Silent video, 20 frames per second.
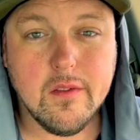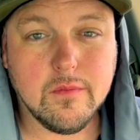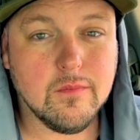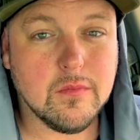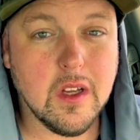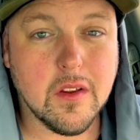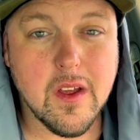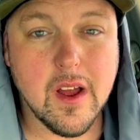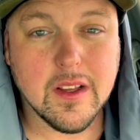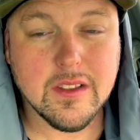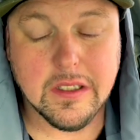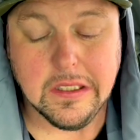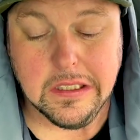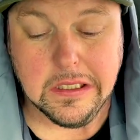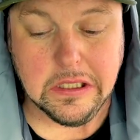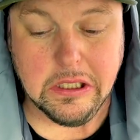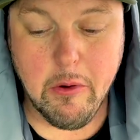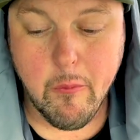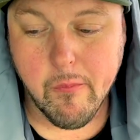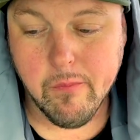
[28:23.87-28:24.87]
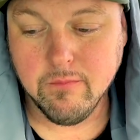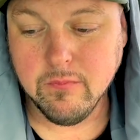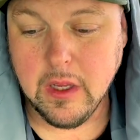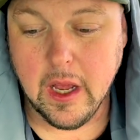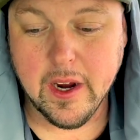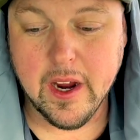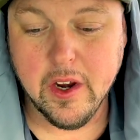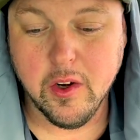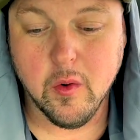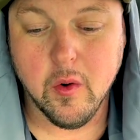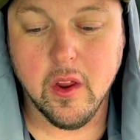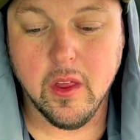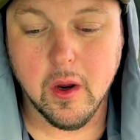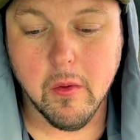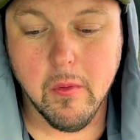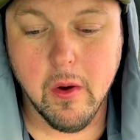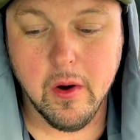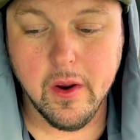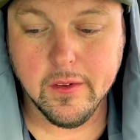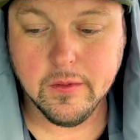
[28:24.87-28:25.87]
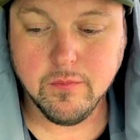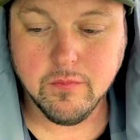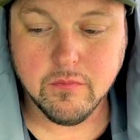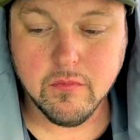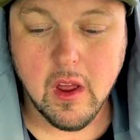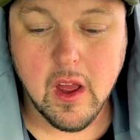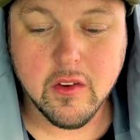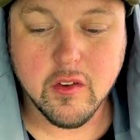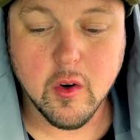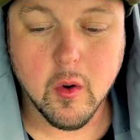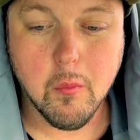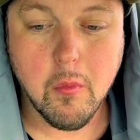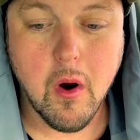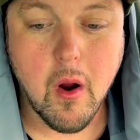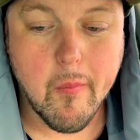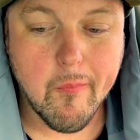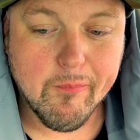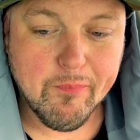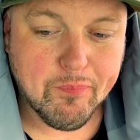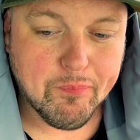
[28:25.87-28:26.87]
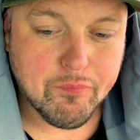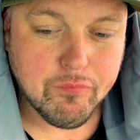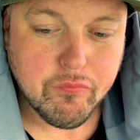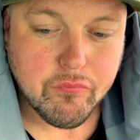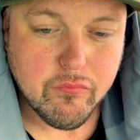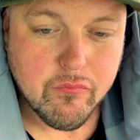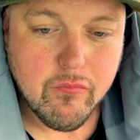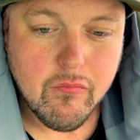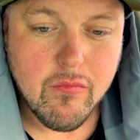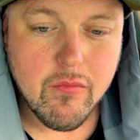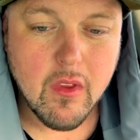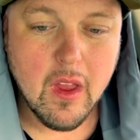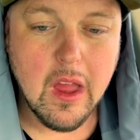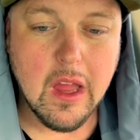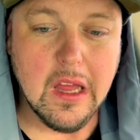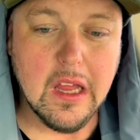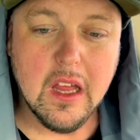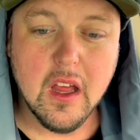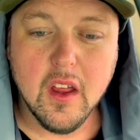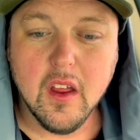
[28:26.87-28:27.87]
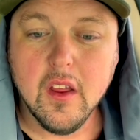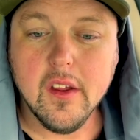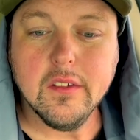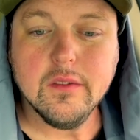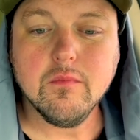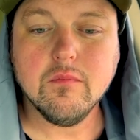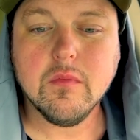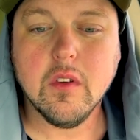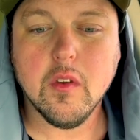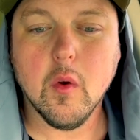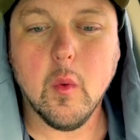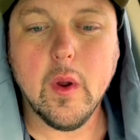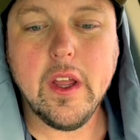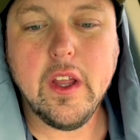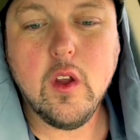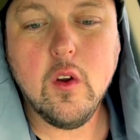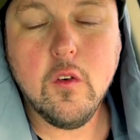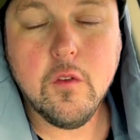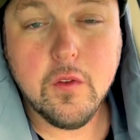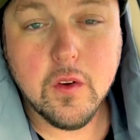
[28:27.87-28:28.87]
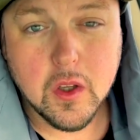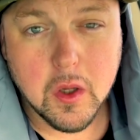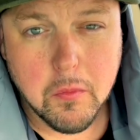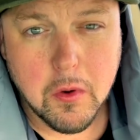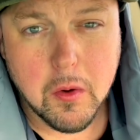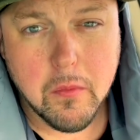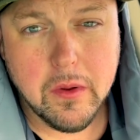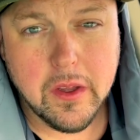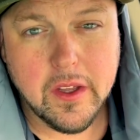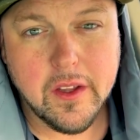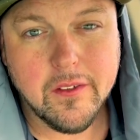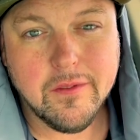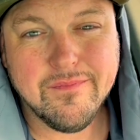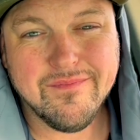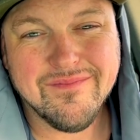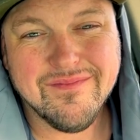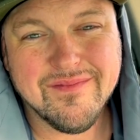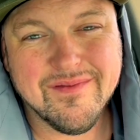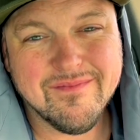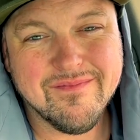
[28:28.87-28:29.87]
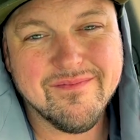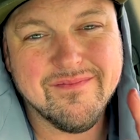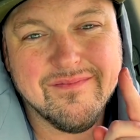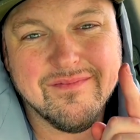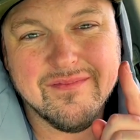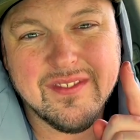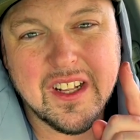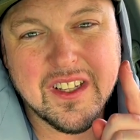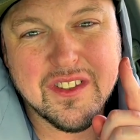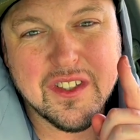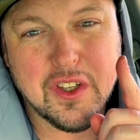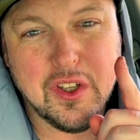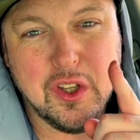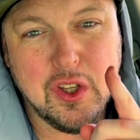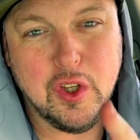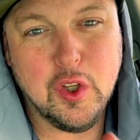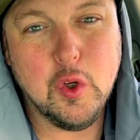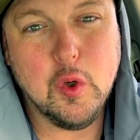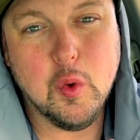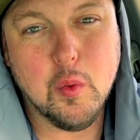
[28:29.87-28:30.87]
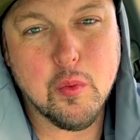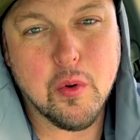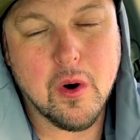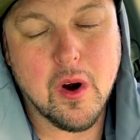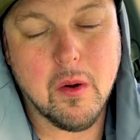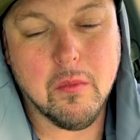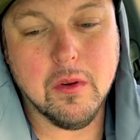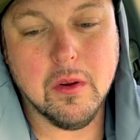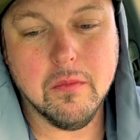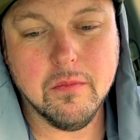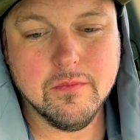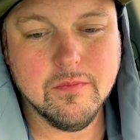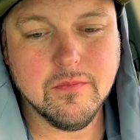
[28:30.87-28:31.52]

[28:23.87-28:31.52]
And that's it. I can't do anything about it. That's your problem. The way you feel about me, that's a you problem.